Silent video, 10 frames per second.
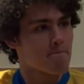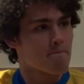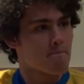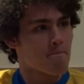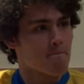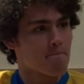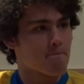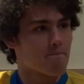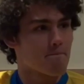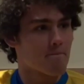Two player helped
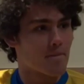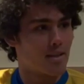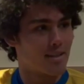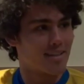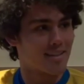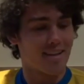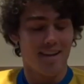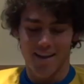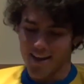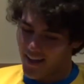improve you at all?
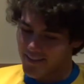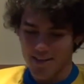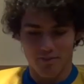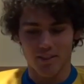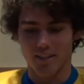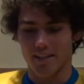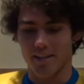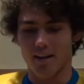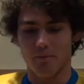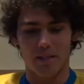Oh, definitely.
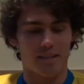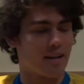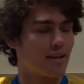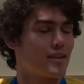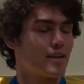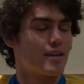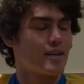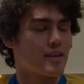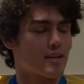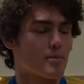You know, I mean. Uh,
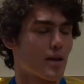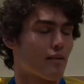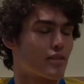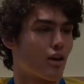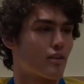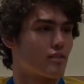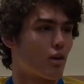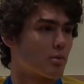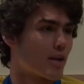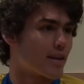yes, but having not,
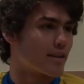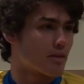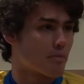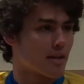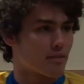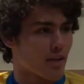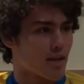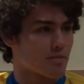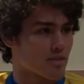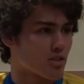not played any competitive
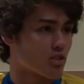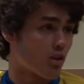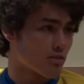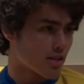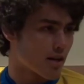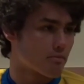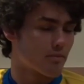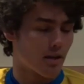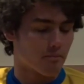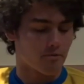games in such a long time
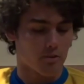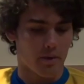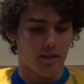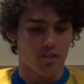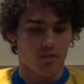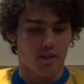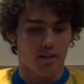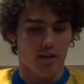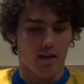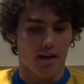um, from my
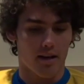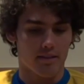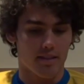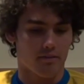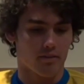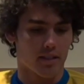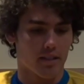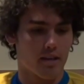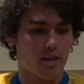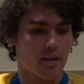injury, uh, it
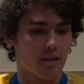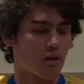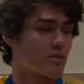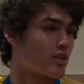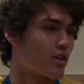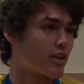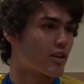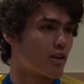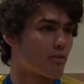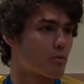definitely, you know, it's a learning
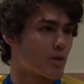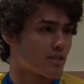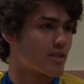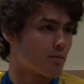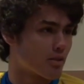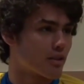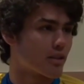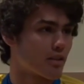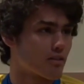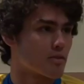curve, a pretty steep
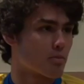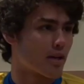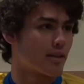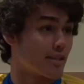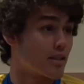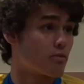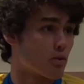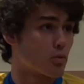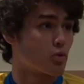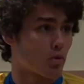learning curve to play league
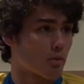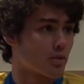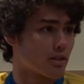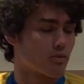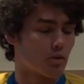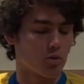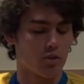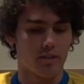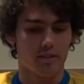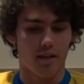football, proper league
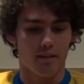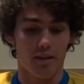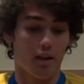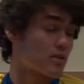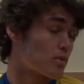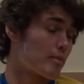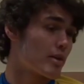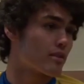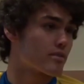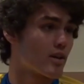football, and uh, you know that's why I'm
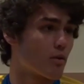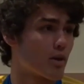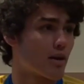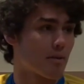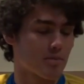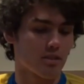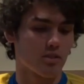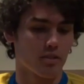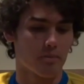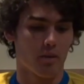here. So uh,
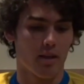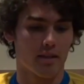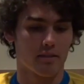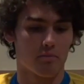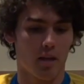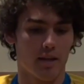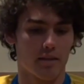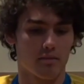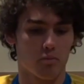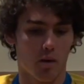absolutely, playing
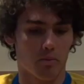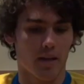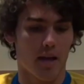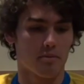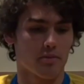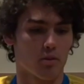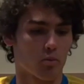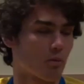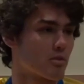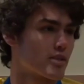playing proper games for a
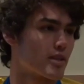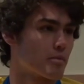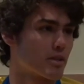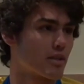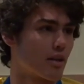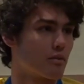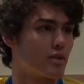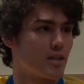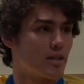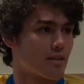proper team, and you know,
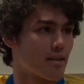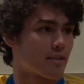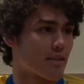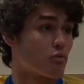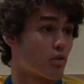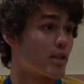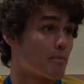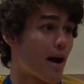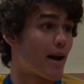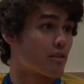that, that really
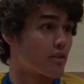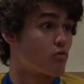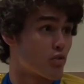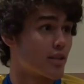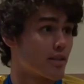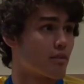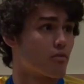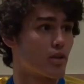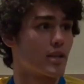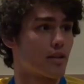matter and that really
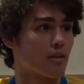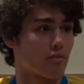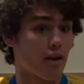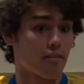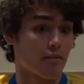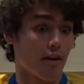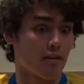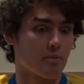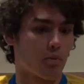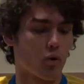really are very
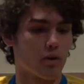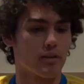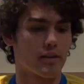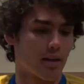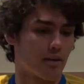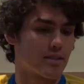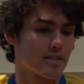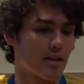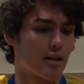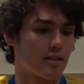very important. You know,
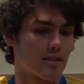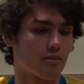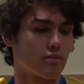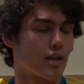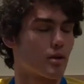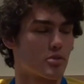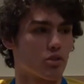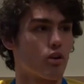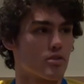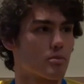it uh, definitely helps you
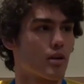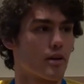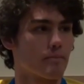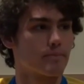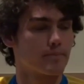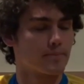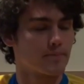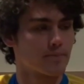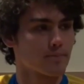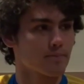grow as a player. How
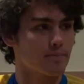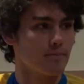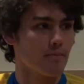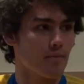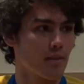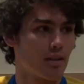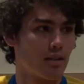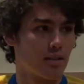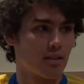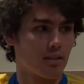much you enjoyed playing alongside Tom